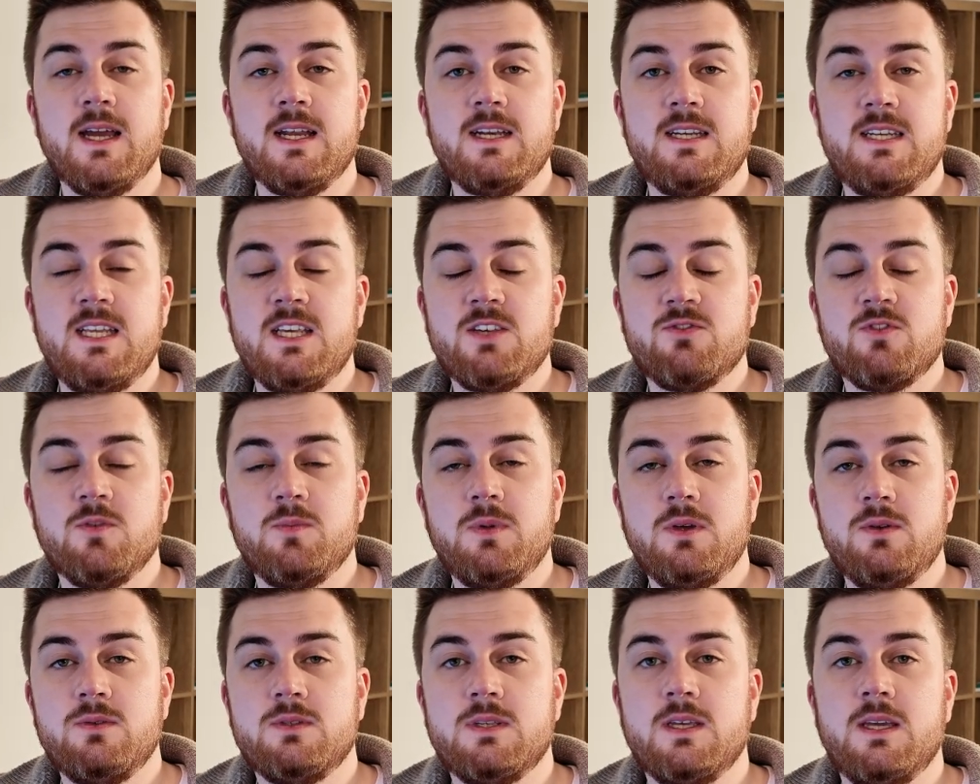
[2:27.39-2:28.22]

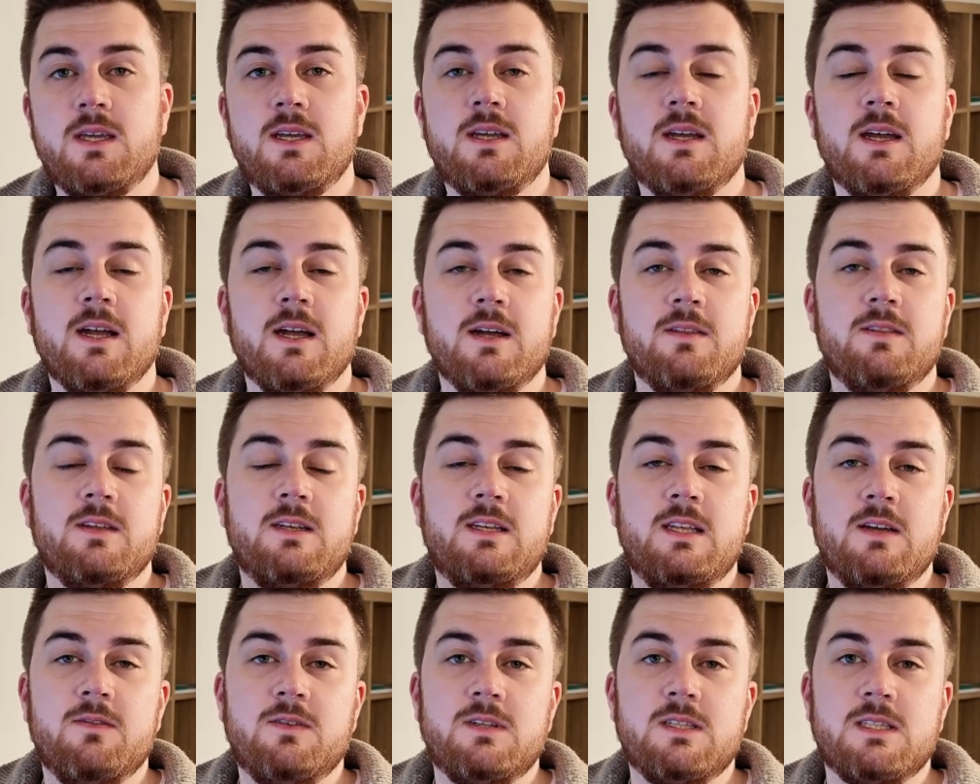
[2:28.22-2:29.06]
Distributing, the
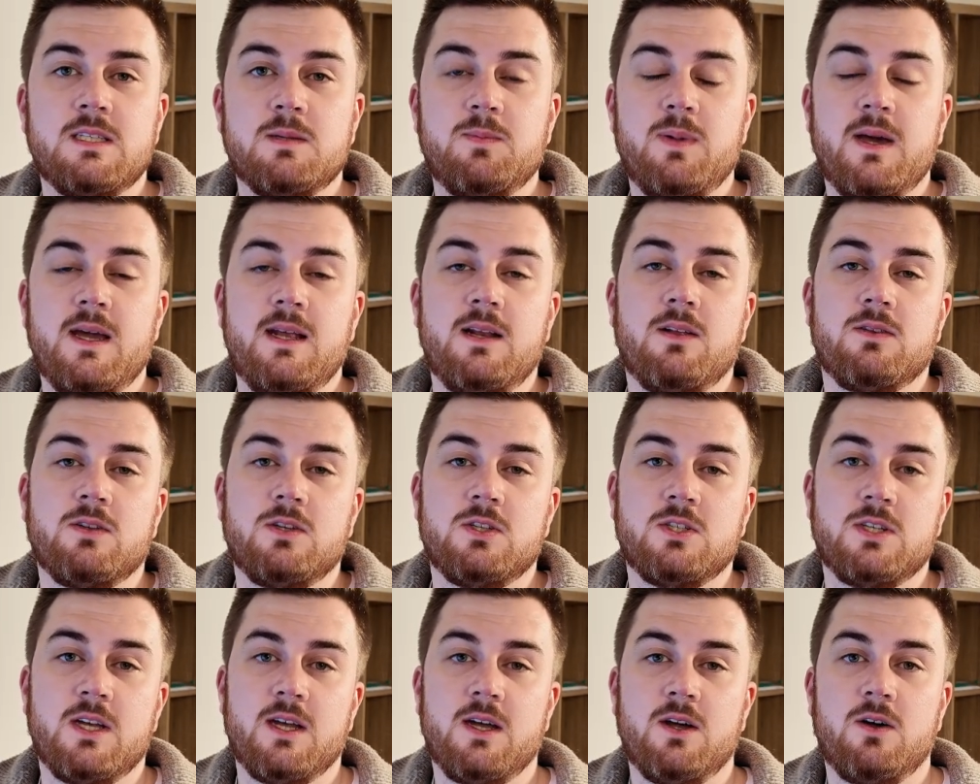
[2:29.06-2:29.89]
dividends are paid out to
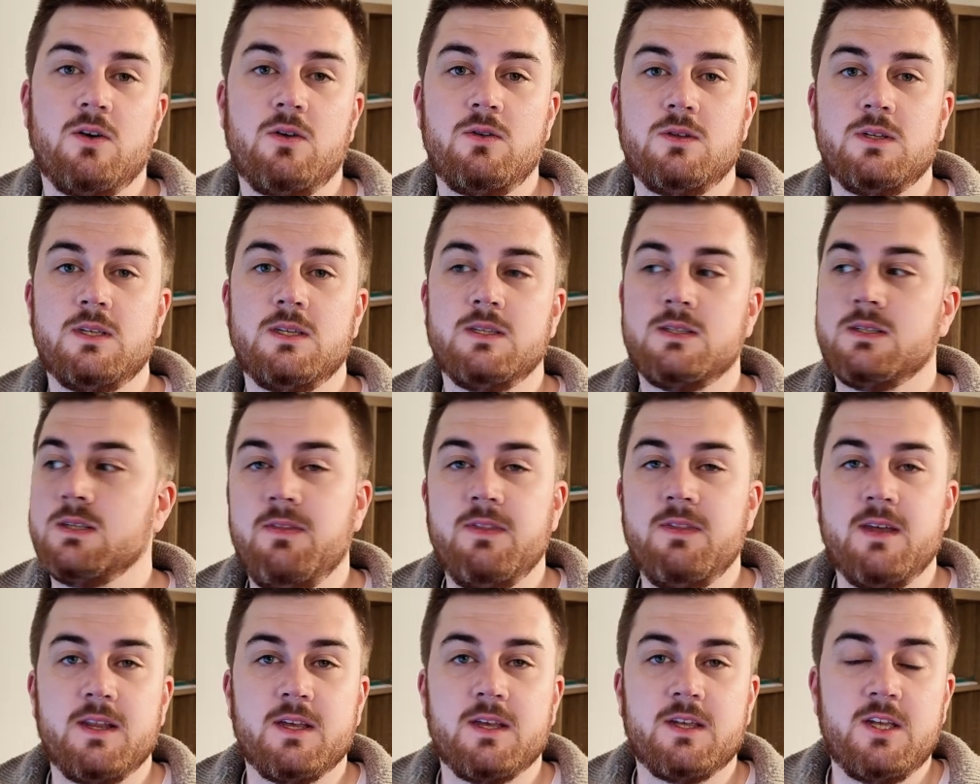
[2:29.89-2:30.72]
shareholders,
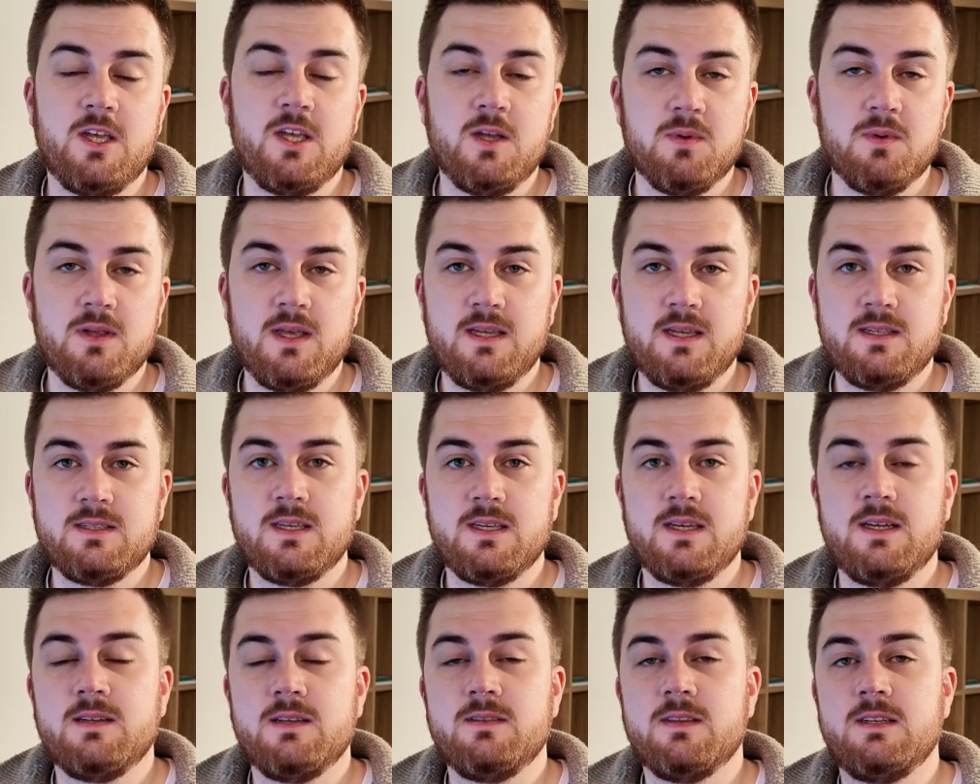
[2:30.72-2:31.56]
and then
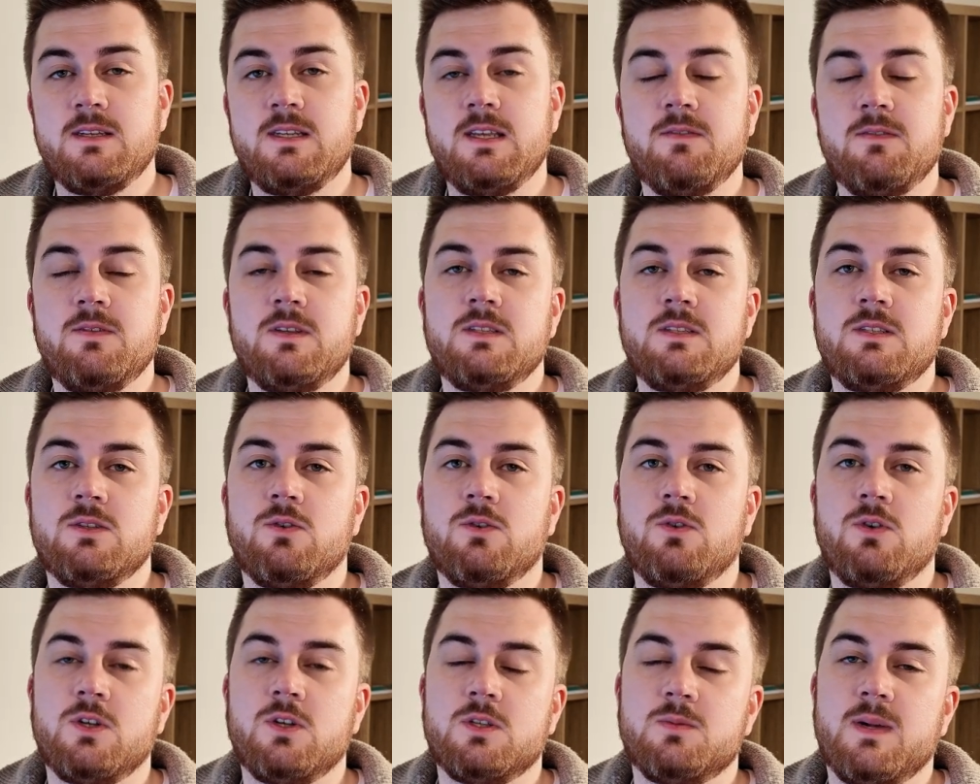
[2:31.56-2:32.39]
accumulating, the dividends are
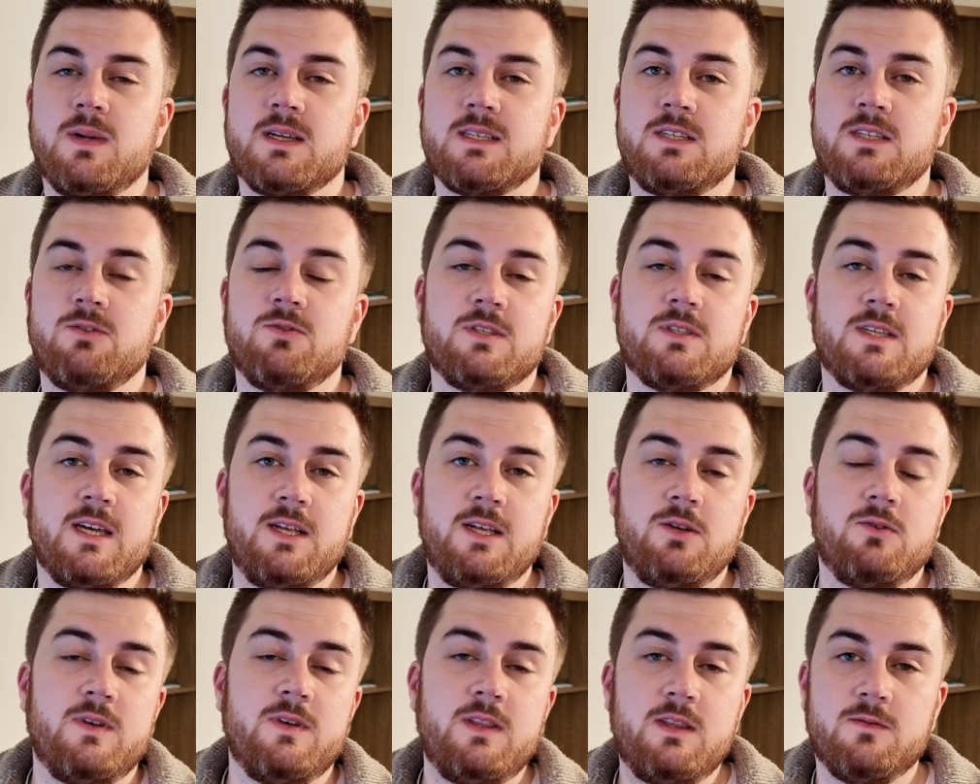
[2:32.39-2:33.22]
automatically
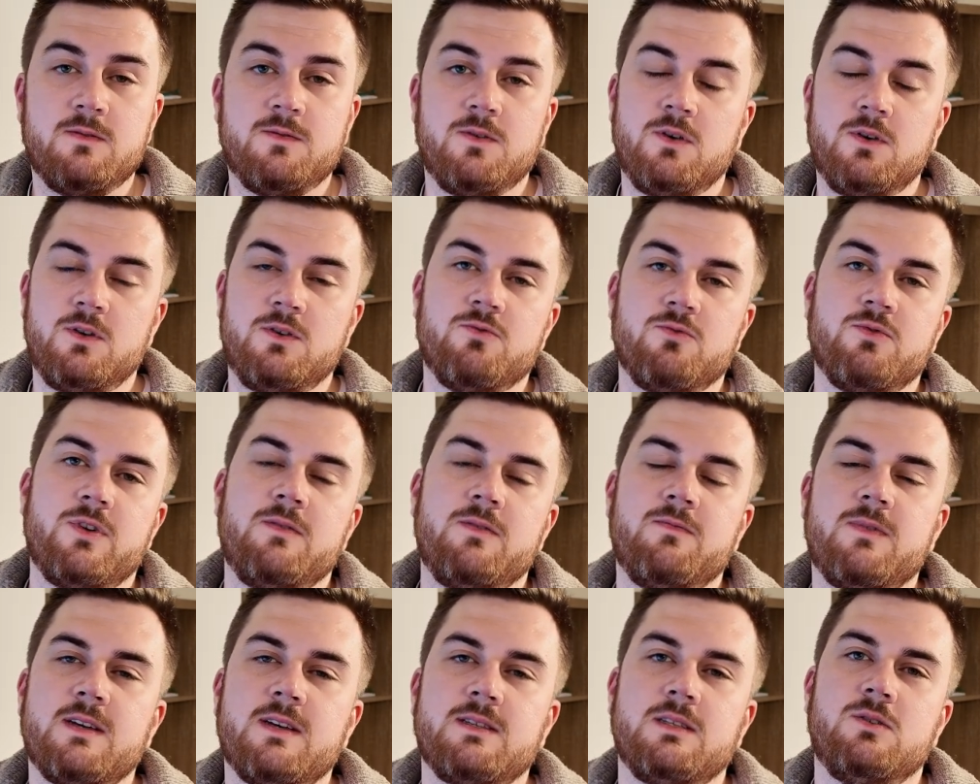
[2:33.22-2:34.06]
retained within the fund,
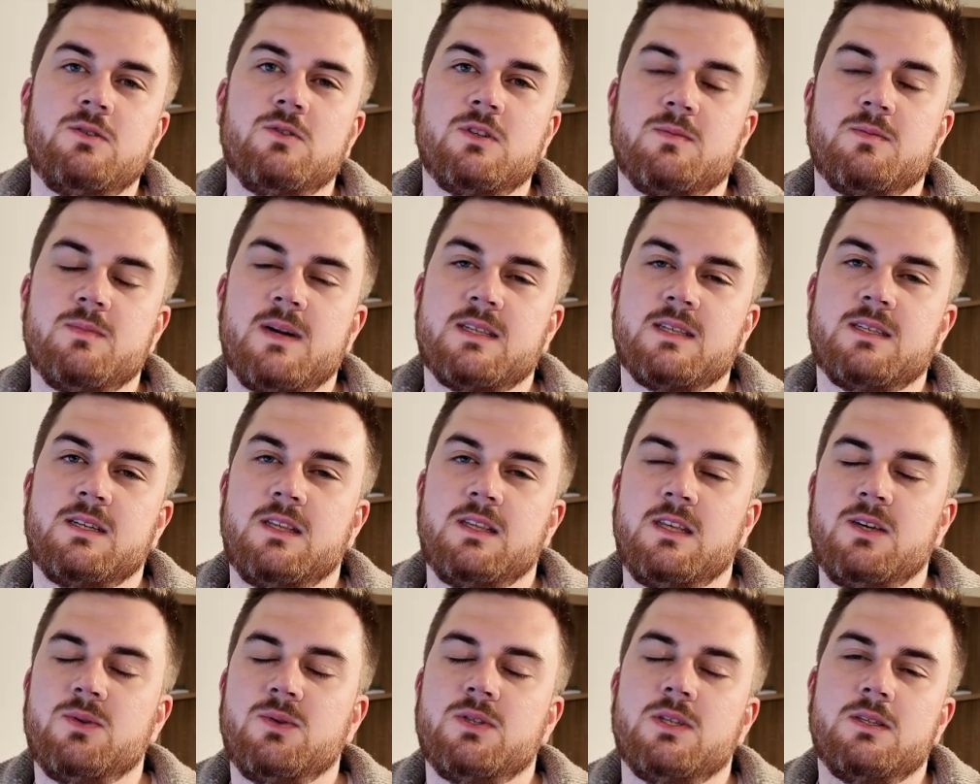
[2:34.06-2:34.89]
reinvested
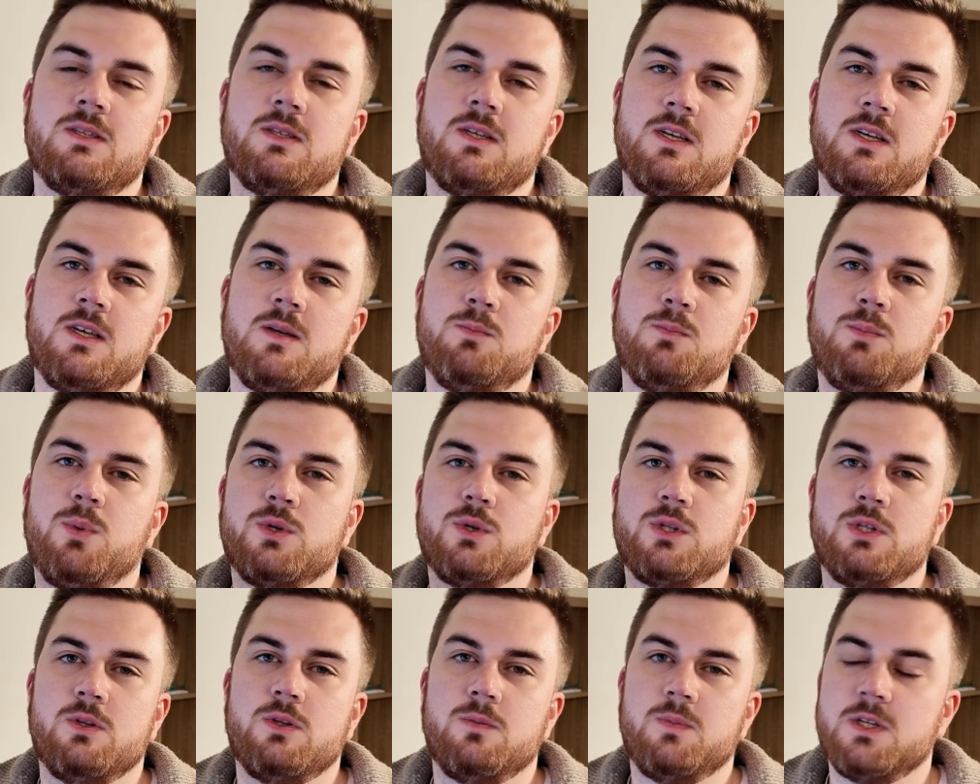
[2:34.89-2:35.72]
automatically, which in turn
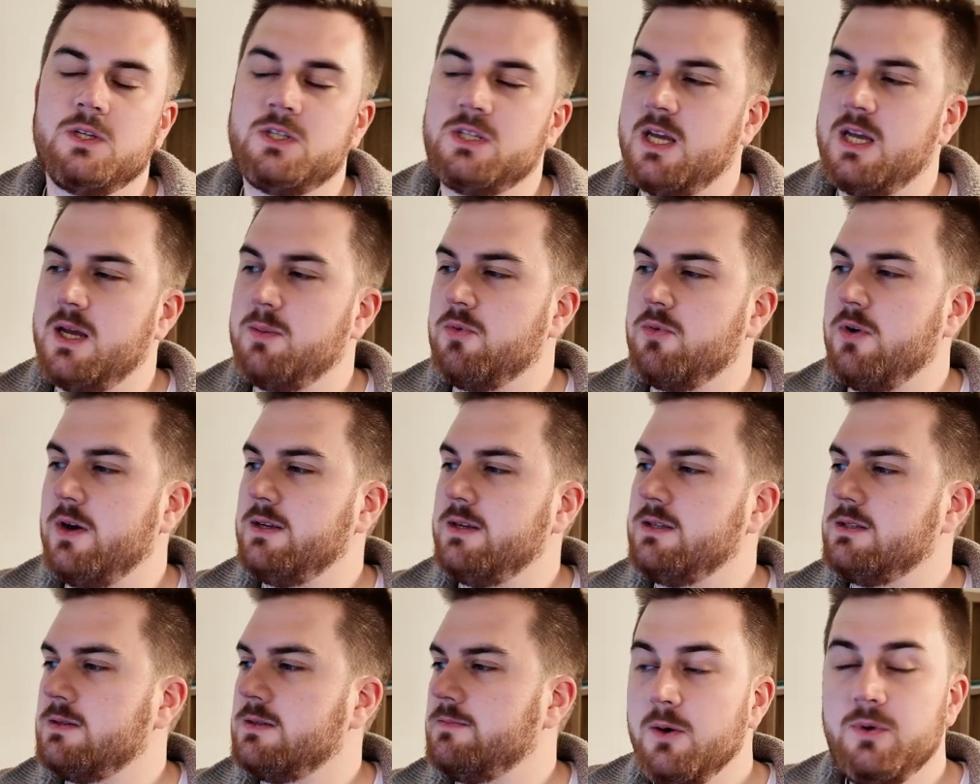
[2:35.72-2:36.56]
pushes up the share price.